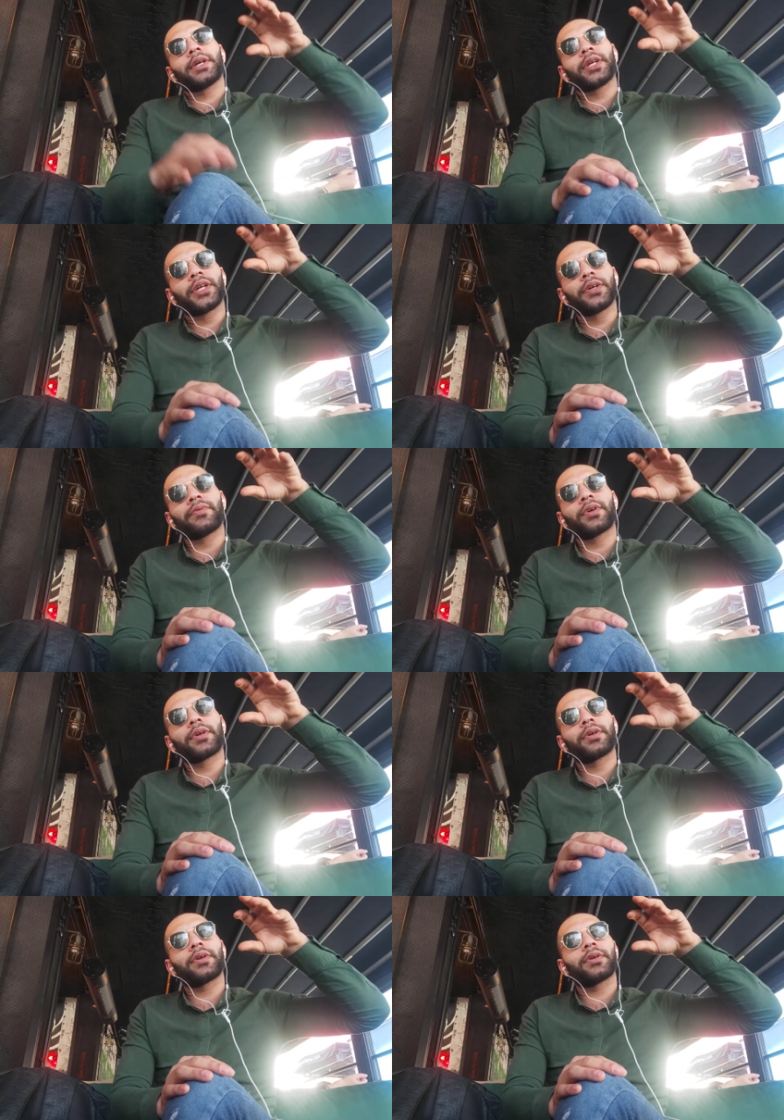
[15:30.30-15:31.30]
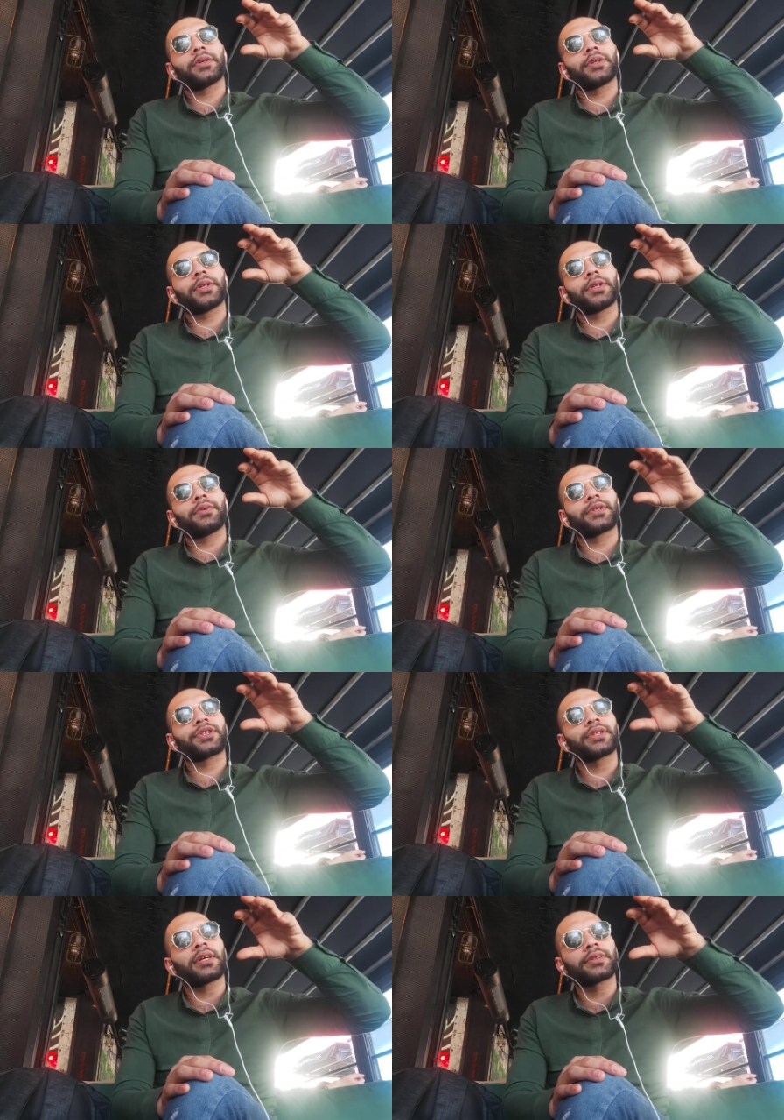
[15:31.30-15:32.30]
you were
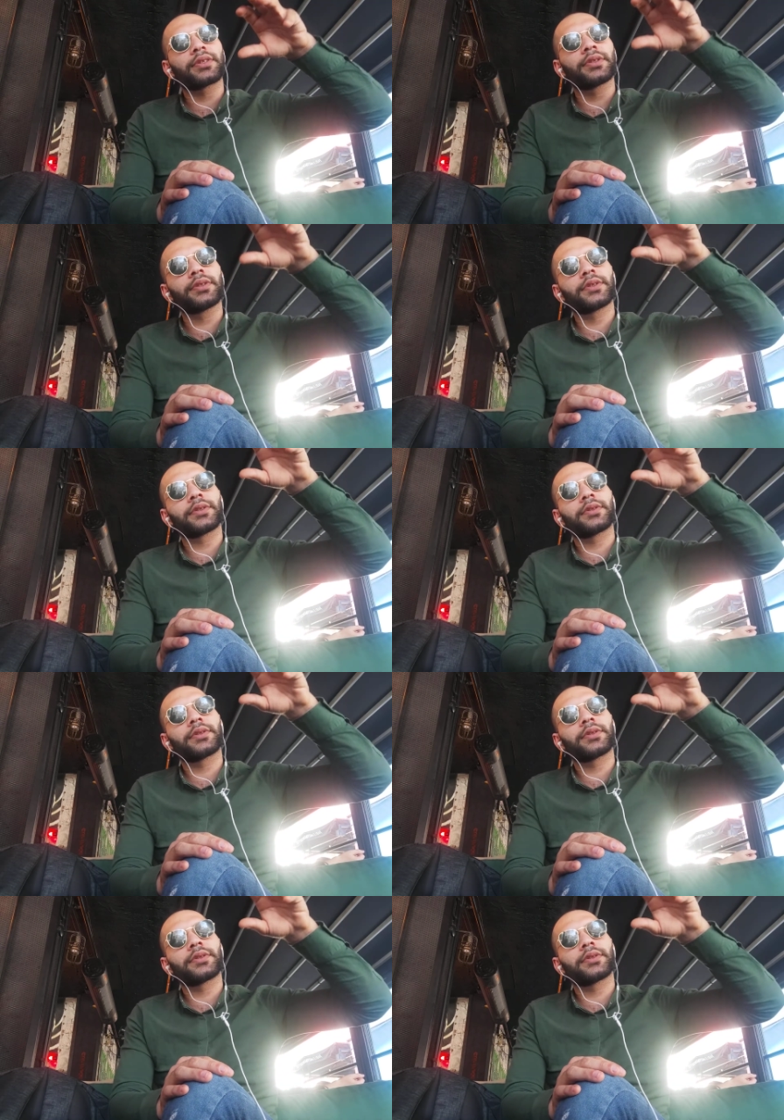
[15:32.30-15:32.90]
start to